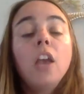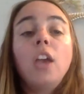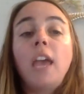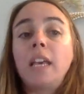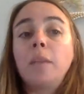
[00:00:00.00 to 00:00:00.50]

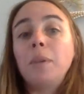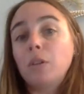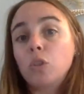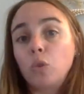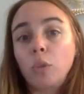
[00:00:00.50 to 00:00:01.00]
It could be your
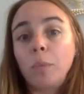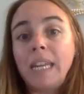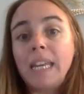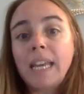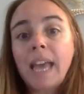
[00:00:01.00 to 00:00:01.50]
social
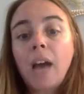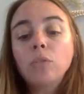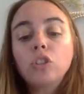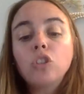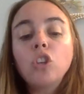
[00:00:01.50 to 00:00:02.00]
media account.
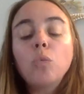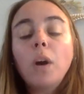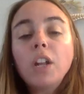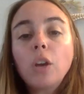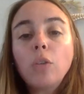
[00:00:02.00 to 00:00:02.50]
So you
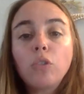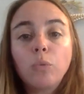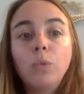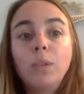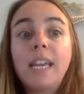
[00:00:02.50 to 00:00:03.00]
want to go
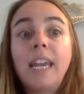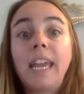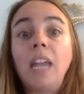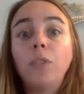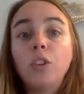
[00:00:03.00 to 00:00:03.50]
through and take
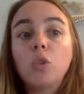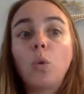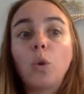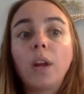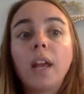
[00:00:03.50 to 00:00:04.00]

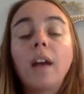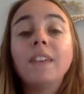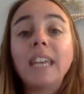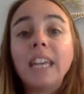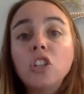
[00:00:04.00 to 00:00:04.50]
inventory of
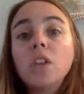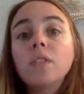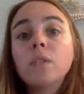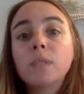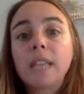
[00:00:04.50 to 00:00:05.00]
each of
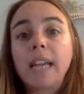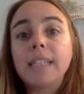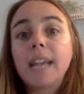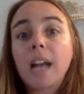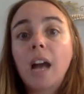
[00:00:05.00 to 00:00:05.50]
those sites
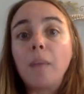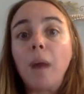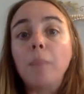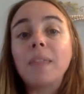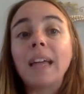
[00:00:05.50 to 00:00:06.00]
that come
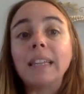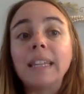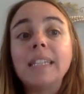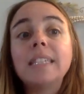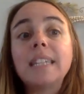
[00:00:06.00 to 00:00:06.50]
up that
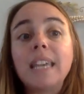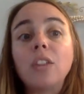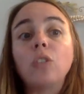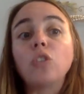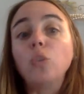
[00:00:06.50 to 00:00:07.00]
lists
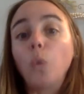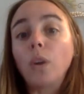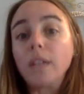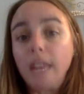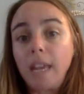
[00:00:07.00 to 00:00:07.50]
either your
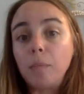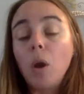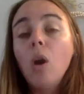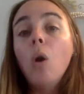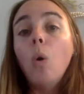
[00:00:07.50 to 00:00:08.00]
name
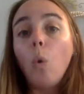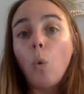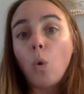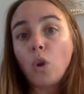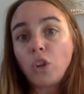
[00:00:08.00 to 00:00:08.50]

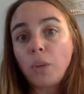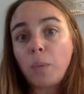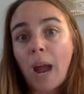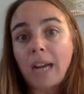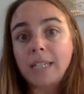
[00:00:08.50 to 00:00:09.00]
or your
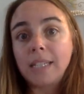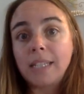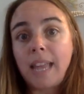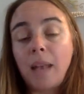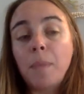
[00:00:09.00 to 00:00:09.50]
practice
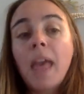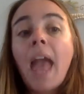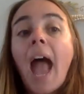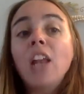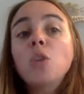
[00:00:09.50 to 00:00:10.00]
name.
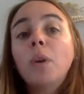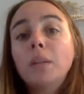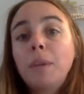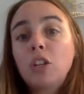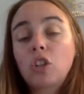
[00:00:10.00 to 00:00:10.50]
And you want to
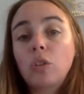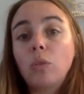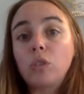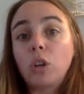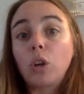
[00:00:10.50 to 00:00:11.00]
make sure
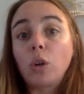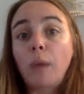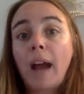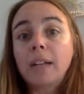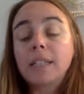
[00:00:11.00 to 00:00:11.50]
those are
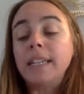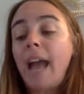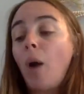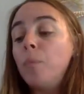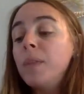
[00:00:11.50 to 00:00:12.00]
correct.
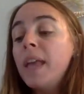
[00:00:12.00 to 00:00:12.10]
Now,